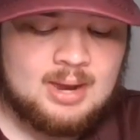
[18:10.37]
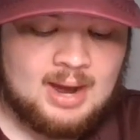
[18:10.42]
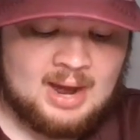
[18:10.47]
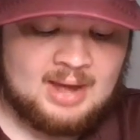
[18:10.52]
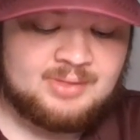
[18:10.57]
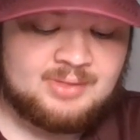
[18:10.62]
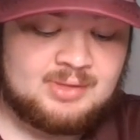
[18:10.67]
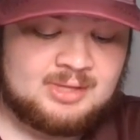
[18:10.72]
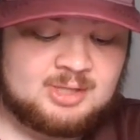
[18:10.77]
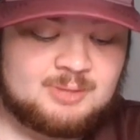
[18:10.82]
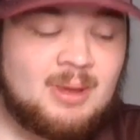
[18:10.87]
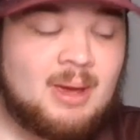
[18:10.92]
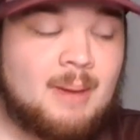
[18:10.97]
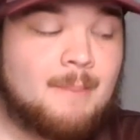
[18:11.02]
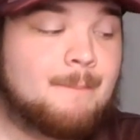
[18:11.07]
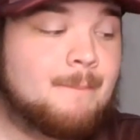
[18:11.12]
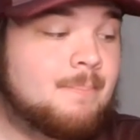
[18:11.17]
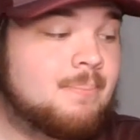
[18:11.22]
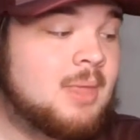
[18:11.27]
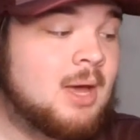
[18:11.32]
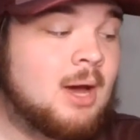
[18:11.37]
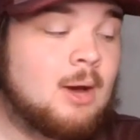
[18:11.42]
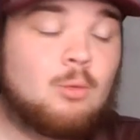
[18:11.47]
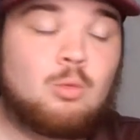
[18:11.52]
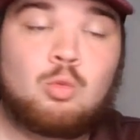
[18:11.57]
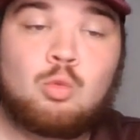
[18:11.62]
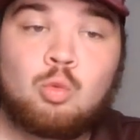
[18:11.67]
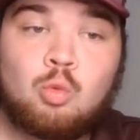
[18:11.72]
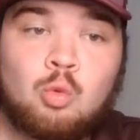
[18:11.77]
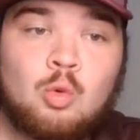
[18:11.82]
I think it's going to be a
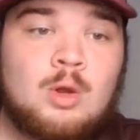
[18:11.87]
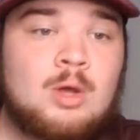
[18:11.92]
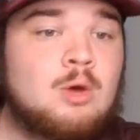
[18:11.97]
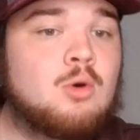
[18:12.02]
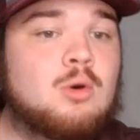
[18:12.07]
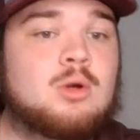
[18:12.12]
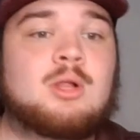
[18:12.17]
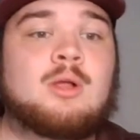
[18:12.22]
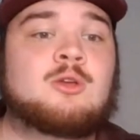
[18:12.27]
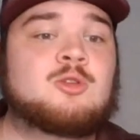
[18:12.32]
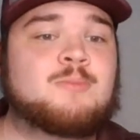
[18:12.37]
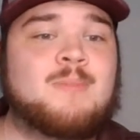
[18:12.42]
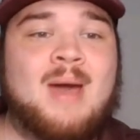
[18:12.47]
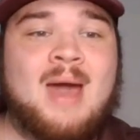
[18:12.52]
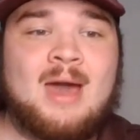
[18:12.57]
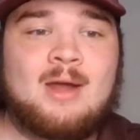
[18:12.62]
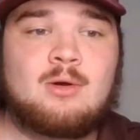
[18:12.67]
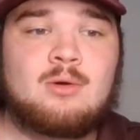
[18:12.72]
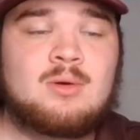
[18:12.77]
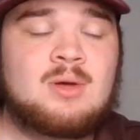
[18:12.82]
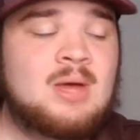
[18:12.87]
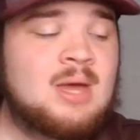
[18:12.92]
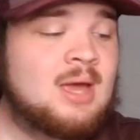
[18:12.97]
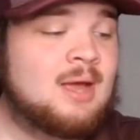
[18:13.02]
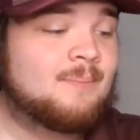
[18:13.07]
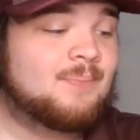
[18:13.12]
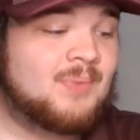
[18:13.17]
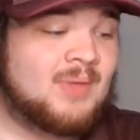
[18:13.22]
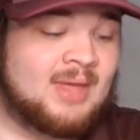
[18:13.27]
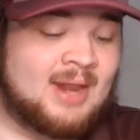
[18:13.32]
real close battle.
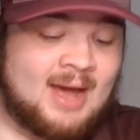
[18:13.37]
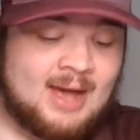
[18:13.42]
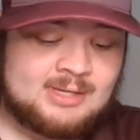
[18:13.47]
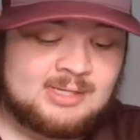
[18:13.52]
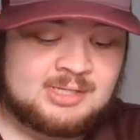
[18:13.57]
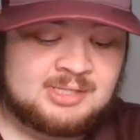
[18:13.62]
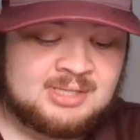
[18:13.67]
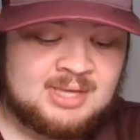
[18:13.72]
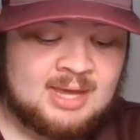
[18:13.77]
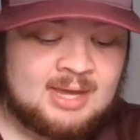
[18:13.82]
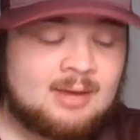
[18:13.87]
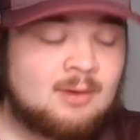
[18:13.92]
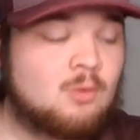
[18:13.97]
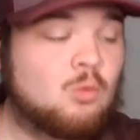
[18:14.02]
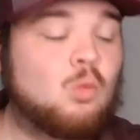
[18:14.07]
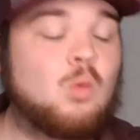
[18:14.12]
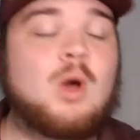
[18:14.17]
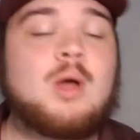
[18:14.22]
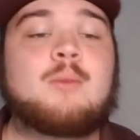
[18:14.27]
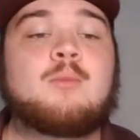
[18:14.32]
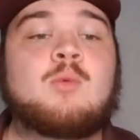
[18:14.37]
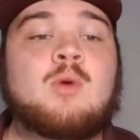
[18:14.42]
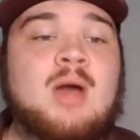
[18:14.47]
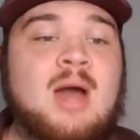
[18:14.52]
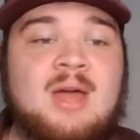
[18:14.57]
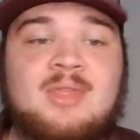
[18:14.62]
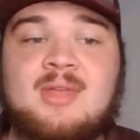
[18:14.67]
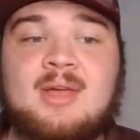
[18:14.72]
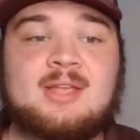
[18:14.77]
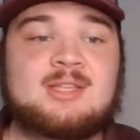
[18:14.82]
And I just think
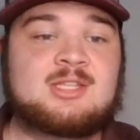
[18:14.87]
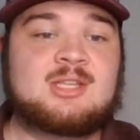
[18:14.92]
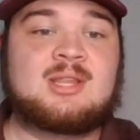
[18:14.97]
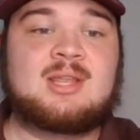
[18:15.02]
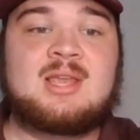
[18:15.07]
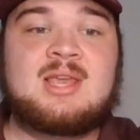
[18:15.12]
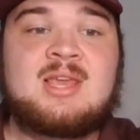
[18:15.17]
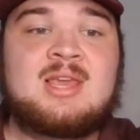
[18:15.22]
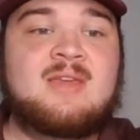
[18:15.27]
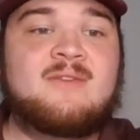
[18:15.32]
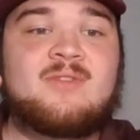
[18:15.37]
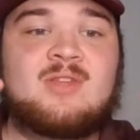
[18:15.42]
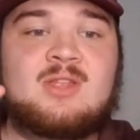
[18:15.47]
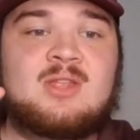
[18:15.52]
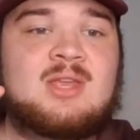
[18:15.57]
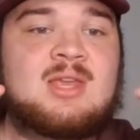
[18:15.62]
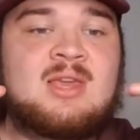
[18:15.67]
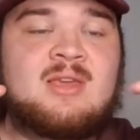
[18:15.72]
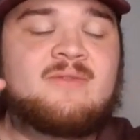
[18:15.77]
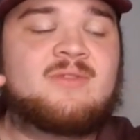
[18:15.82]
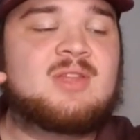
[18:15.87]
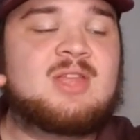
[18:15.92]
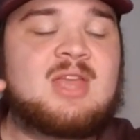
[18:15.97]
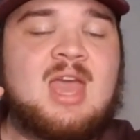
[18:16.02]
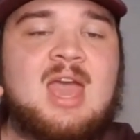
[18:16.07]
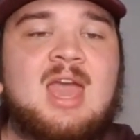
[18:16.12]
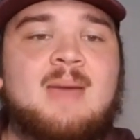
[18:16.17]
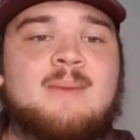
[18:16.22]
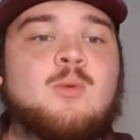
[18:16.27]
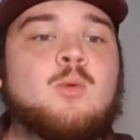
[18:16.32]
it's an even
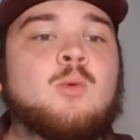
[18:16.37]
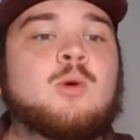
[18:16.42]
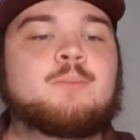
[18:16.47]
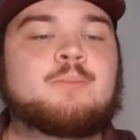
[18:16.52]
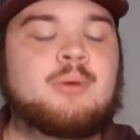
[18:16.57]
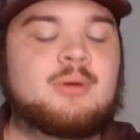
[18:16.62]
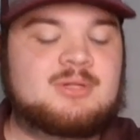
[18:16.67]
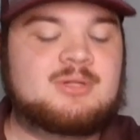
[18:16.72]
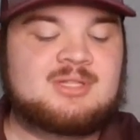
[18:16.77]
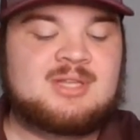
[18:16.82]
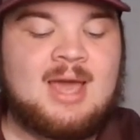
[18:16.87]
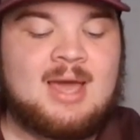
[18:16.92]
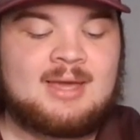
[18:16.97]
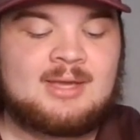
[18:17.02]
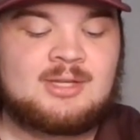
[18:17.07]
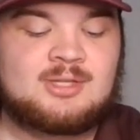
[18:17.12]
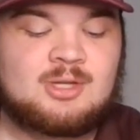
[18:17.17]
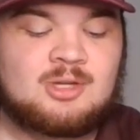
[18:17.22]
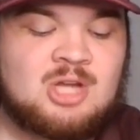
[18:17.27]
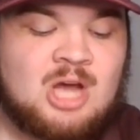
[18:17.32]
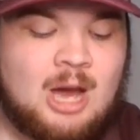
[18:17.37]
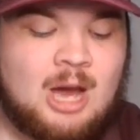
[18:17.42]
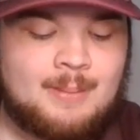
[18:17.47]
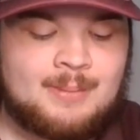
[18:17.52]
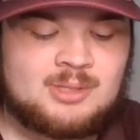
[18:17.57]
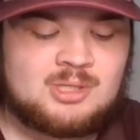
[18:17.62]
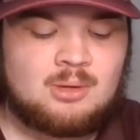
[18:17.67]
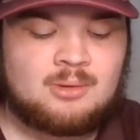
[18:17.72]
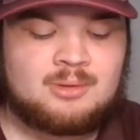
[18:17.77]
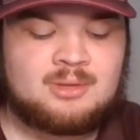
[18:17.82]
game. And what puts the Aggies on top
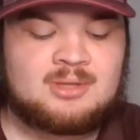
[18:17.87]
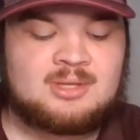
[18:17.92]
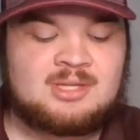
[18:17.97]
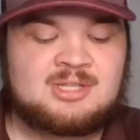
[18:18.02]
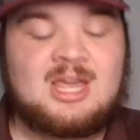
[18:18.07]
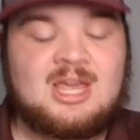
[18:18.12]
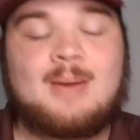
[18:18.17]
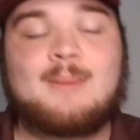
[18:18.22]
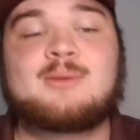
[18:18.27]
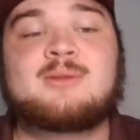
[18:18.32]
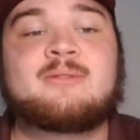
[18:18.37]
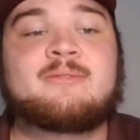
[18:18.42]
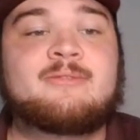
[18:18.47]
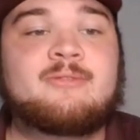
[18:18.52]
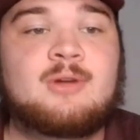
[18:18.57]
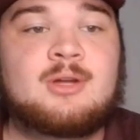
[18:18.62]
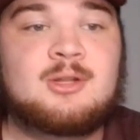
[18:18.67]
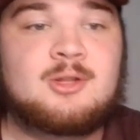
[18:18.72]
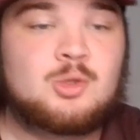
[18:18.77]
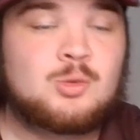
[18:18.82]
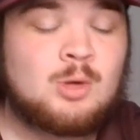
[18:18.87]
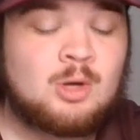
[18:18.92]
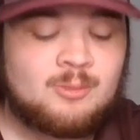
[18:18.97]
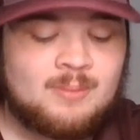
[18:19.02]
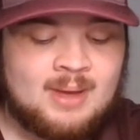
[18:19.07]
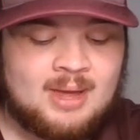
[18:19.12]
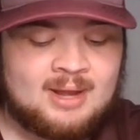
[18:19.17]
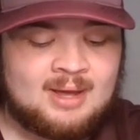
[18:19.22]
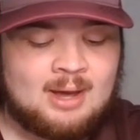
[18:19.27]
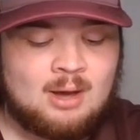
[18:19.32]
is knowing that this game is in front of the 12th
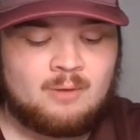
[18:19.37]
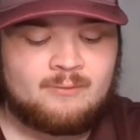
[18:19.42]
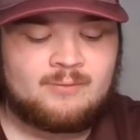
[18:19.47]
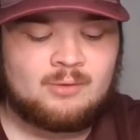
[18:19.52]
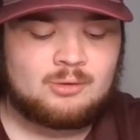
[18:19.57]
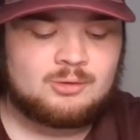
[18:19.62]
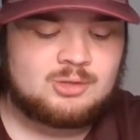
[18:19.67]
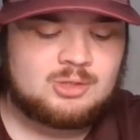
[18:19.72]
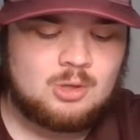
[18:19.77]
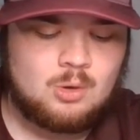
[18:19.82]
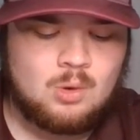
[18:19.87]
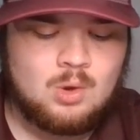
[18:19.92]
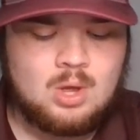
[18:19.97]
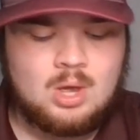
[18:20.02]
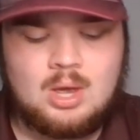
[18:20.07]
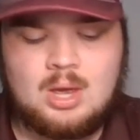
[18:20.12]
man in Kyle Field. So